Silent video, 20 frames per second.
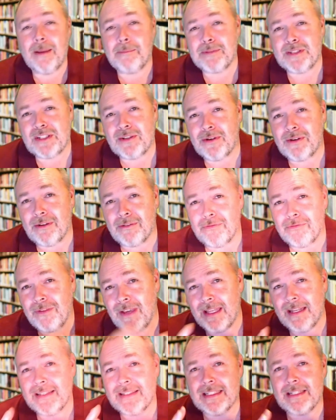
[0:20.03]
episode of
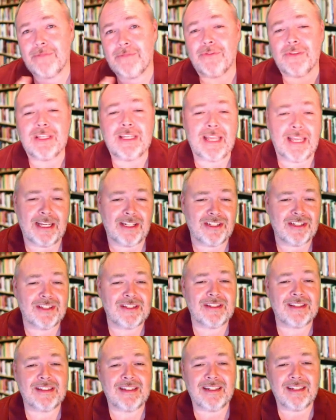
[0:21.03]
Fantasy for the
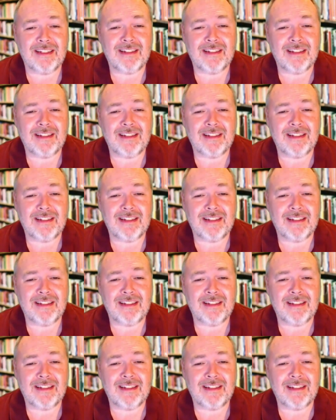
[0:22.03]
Ages,